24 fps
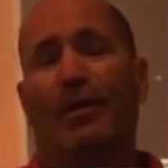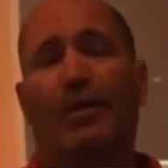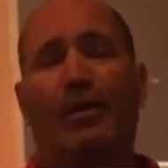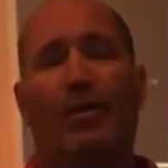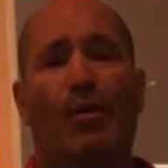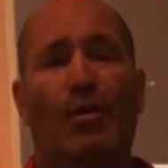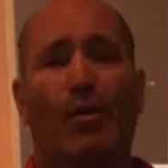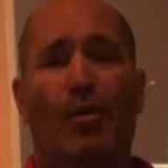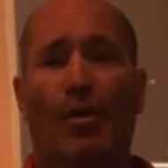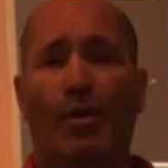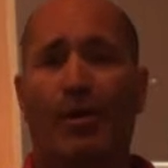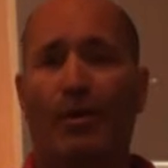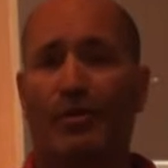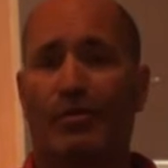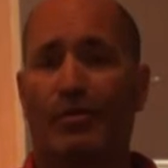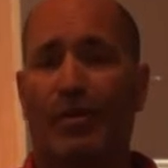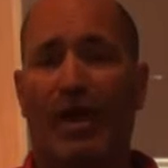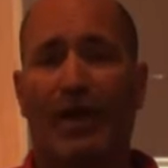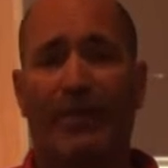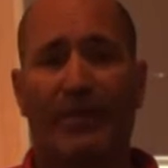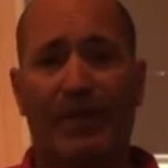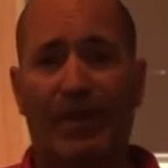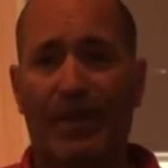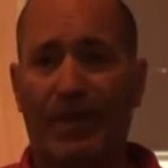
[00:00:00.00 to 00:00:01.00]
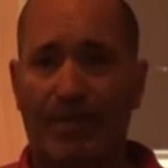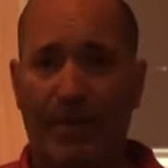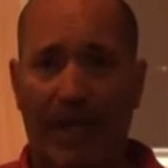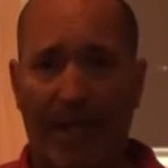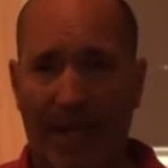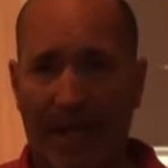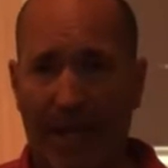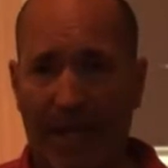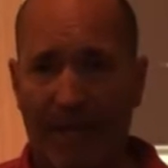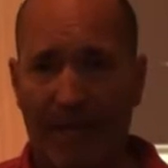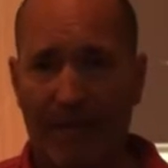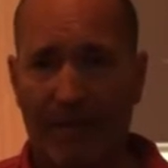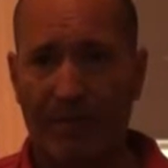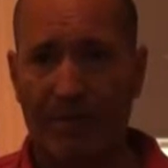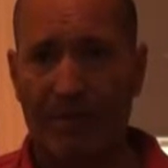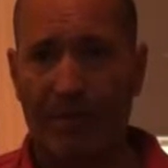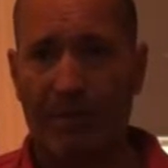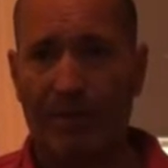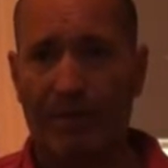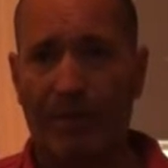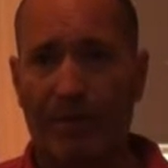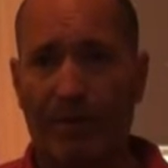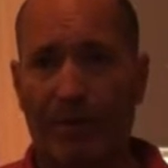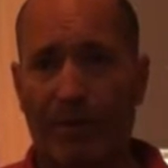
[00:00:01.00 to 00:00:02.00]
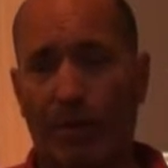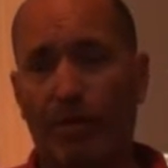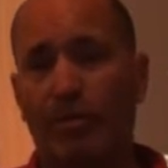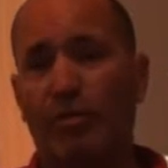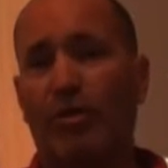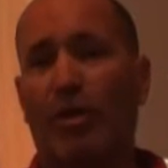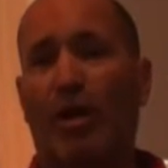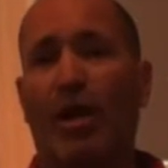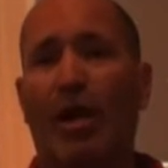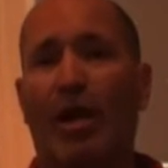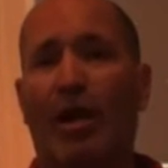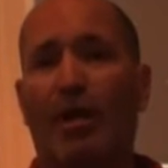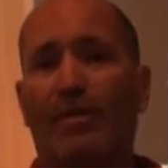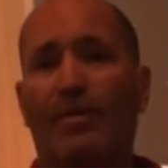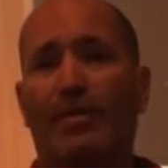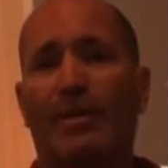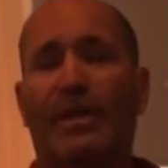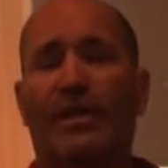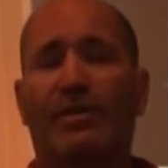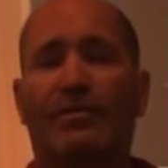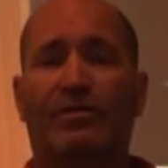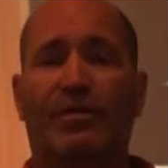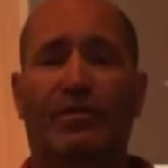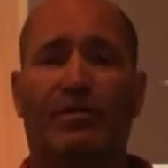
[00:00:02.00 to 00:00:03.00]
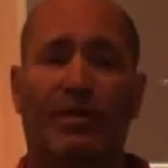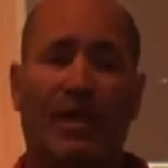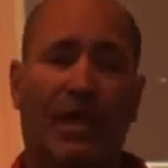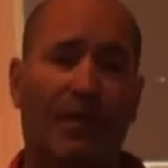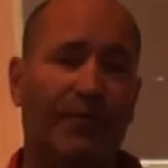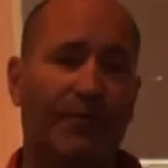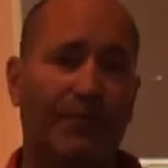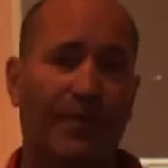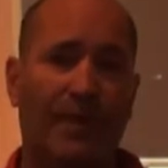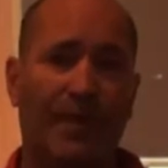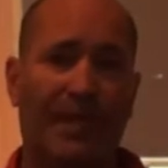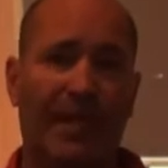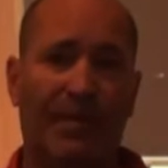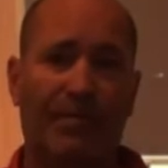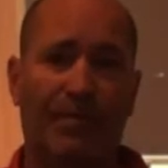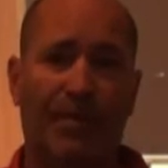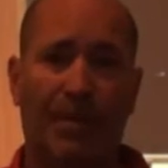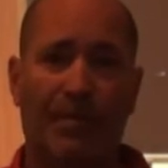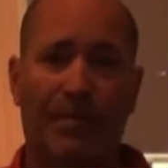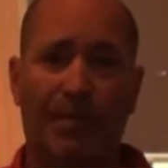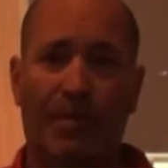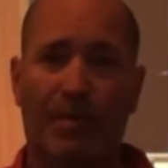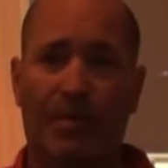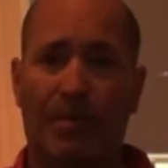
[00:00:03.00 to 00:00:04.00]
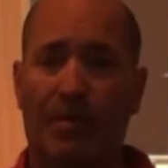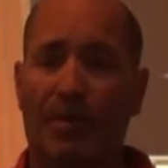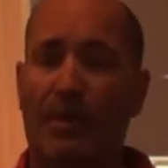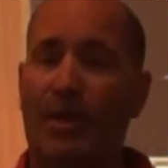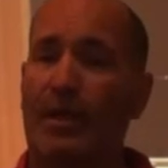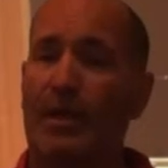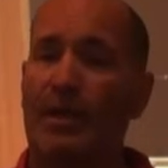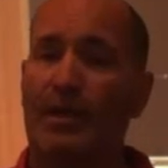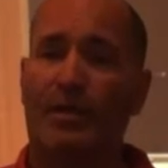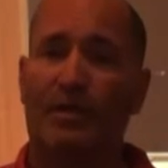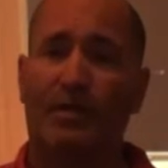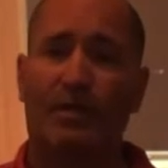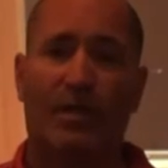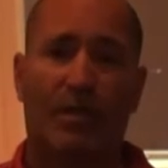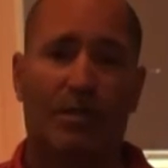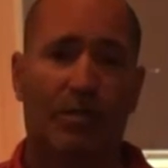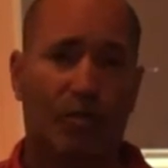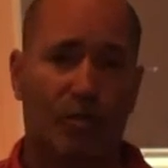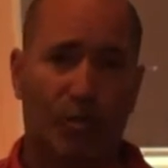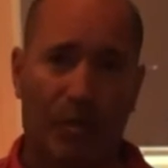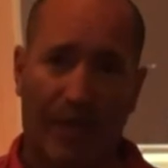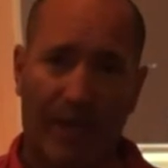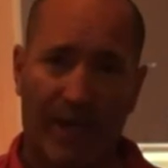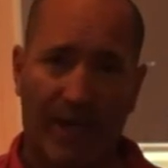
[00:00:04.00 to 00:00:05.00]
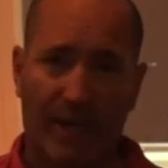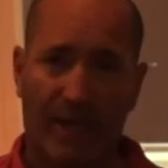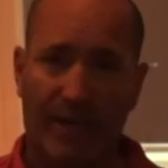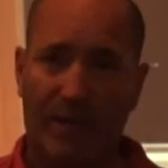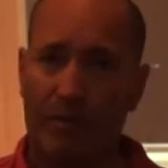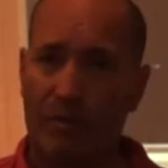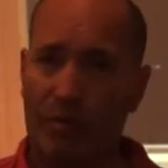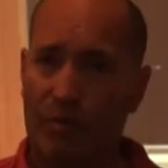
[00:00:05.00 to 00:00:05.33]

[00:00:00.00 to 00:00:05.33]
or a traveling band, your job is to definitely get people to drink,